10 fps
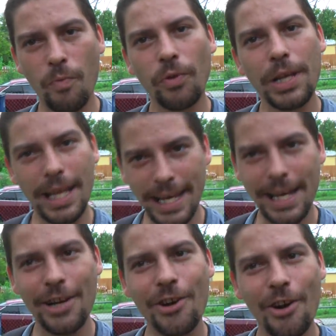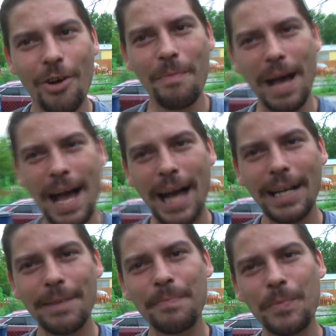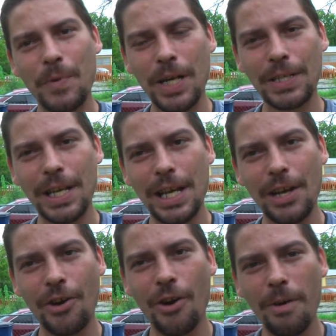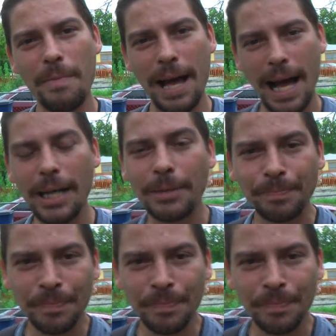hopefully they get a call back. And once they get a call back,